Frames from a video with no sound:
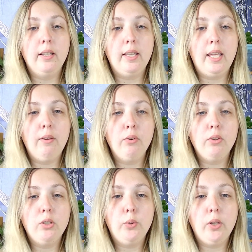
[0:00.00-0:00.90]
The key
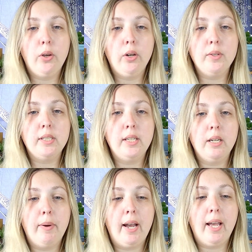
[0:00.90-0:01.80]
for the Toyota was
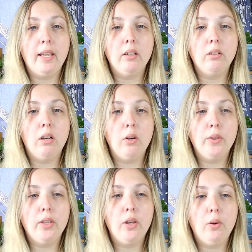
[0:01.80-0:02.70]
nearby, along
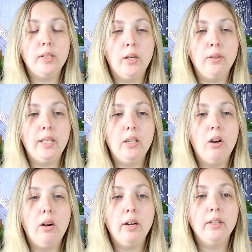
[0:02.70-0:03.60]
with the hotel key
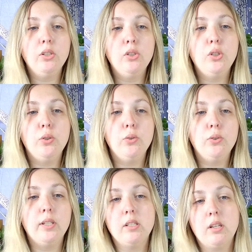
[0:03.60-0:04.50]
card,
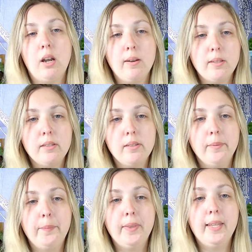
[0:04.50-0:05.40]
shoes, and socks.
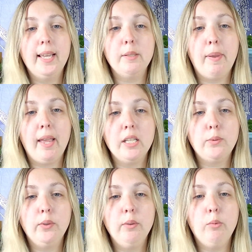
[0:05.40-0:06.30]
His
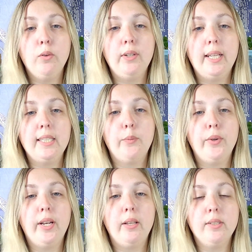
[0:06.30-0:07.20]
pants were removed like
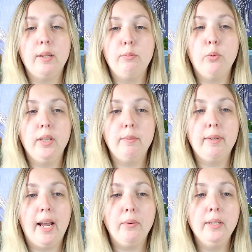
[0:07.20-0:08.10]
someone else had pulled
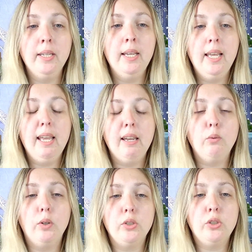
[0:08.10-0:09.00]
them down,
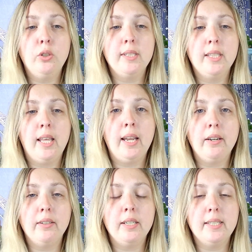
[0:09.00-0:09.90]
and one shoe was lying
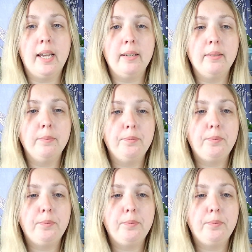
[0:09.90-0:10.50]
under his head.